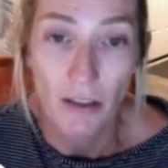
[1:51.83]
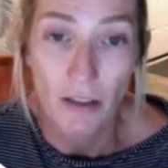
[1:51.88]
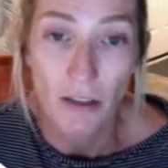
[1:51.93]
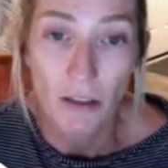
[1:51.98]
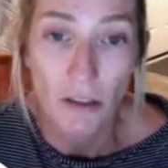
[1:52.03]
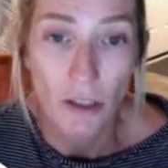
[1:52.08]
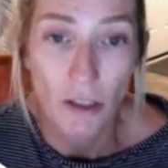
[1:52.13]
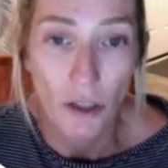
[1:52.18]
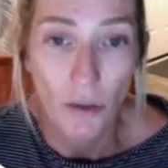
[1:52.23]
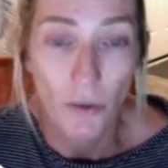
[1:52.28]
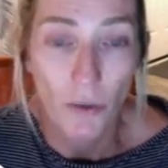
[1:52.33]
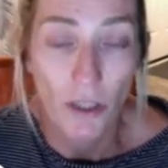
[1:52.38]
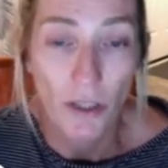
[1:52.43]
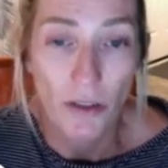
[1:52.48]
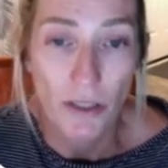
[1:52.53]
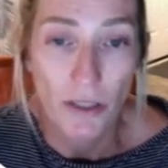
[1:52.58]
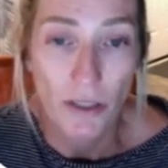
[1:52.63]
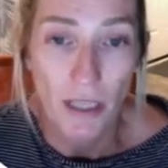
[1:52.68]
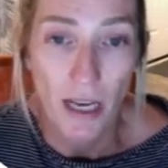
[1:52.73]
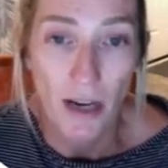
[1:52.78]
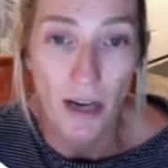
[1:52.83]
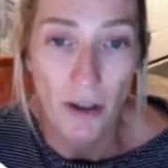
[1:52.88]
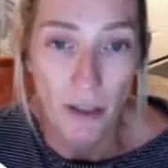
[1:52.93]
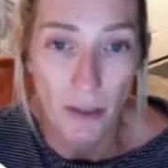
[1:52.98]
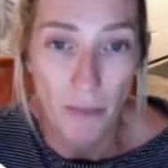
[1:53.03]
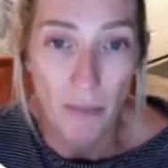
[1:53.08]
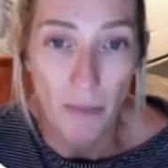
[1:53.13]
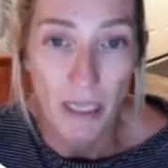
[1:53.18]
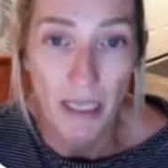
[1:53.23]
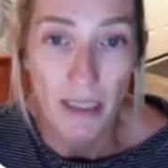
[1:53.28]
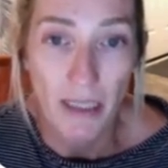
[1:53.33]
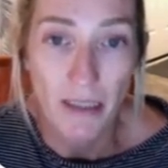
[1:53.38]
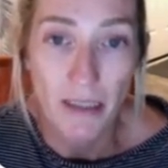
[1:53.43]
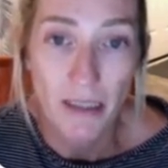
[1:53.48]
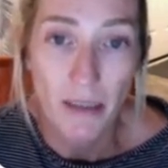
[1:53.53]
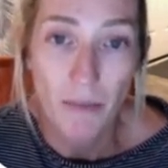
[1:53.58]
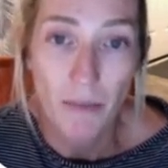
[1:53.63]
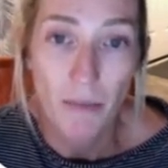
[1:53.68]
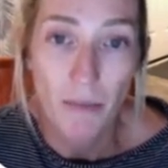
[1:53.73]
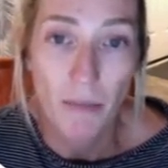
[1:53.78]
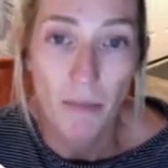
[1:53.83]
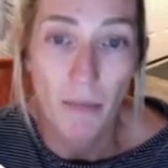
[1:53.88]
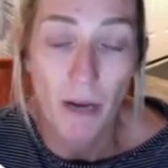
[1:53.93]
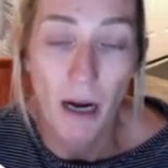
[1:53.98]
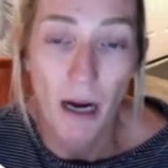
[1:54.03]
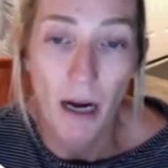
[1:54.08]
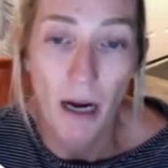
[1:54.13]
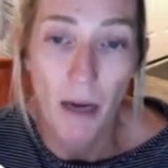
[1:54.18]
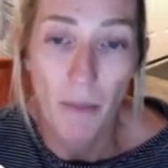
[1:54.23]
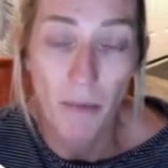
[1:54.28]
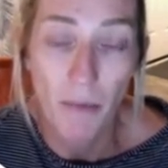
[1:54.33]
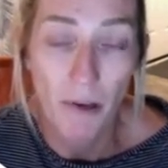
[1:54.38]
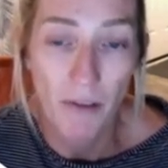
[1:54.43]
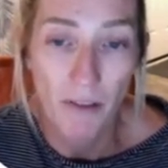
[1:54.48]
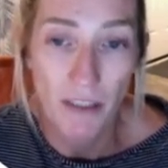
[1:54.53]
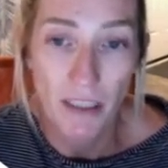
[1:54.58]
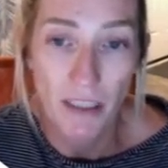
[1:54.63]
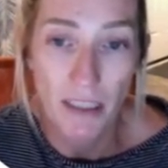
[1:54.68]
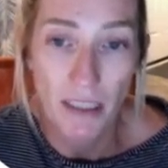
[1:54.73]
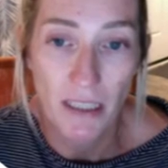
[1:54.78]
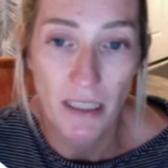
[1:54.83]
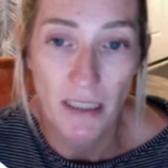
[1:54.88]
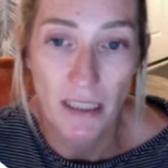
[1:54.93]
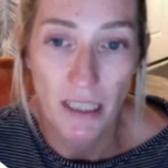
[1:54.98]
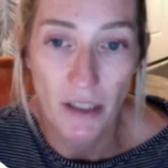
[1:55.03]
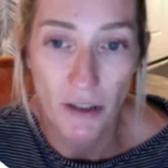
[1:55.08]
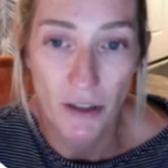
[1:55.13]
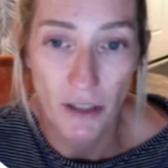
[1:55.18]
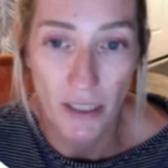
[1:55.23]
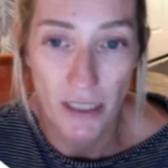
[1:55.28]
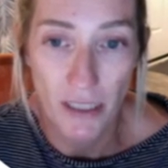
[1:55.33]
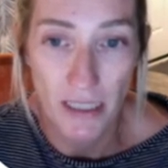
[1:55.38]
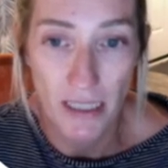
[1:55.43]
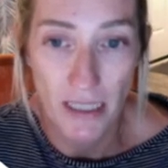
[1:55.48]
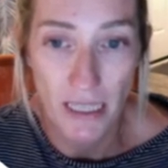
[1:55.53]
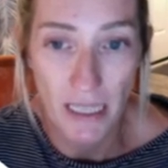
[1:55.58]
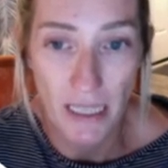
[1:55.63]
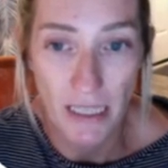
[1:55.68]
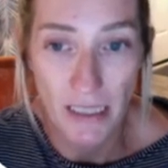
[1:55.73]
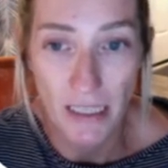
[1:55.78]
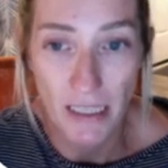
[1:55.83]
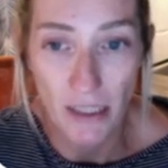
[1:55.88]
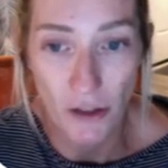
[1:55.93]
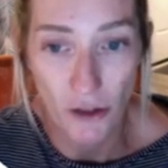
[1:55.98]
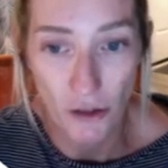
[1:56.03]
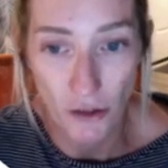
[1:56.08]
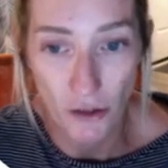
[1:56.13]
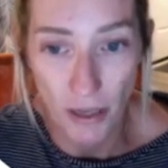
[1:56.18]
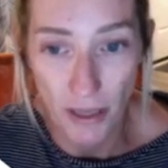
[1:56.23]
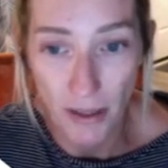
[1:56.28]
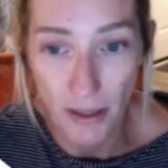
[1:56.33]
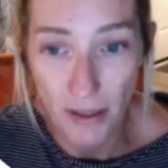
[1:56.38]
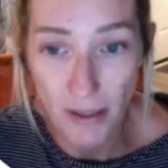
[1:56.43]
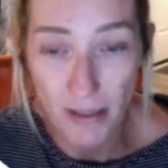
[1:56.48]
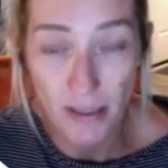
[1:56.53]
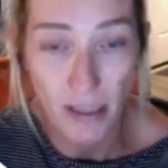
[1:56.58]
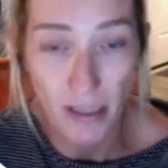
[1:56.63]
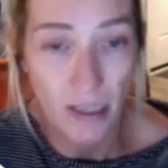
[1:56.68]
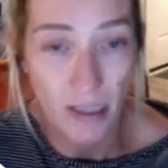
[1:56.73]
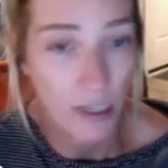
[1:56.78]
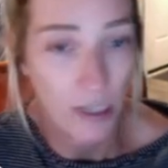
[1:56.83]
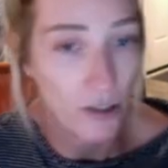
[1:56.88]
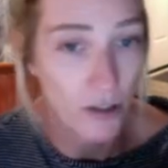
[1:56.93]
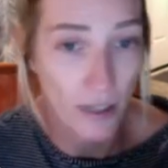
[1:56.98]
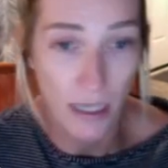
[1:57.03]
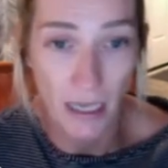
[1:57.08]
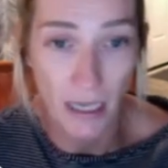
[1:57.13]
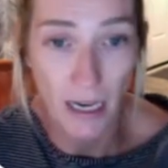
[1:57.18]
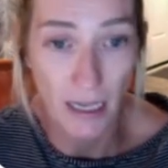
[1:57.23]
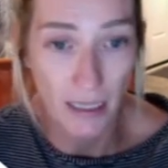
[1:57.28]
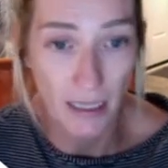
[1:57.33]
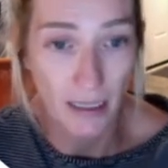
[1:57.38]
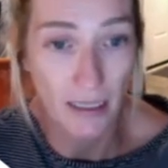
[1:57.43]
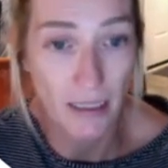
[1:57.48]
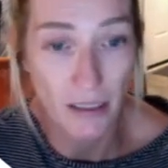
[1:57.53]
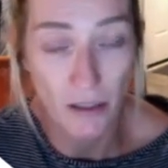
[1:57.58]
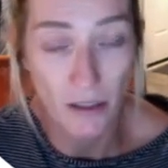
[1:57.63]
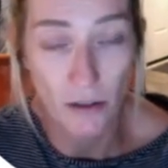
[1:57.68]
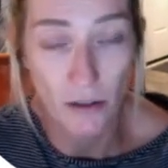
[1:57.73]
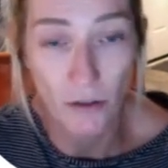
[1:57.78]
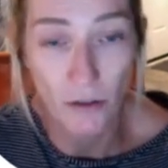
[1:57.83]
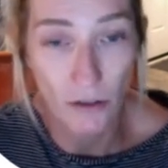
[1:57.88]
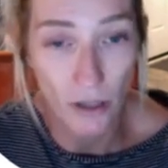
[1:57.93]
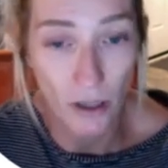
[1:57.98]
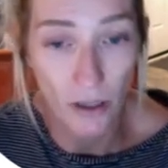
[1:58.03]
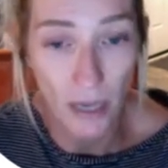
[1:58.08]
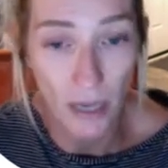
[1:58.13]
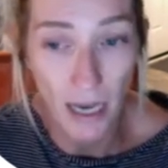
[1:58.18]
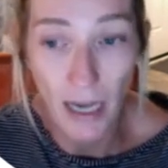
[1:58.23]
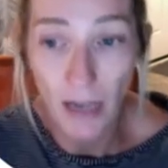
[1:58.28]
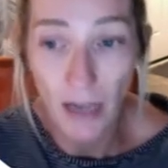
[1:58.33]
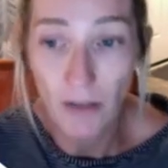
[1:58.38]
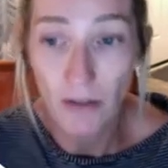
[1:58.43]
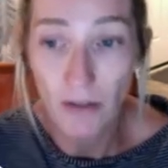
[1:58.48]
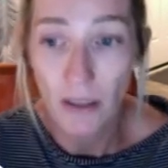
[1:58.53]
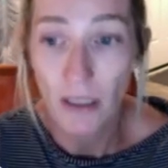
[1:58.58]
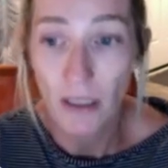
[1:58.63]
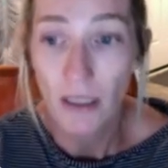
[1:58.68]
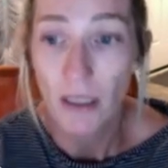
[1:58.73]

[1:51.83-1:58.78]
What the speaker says: So we use the acronym PINS, preferences, interests, needs, and strengths. And you can kind of list those all out.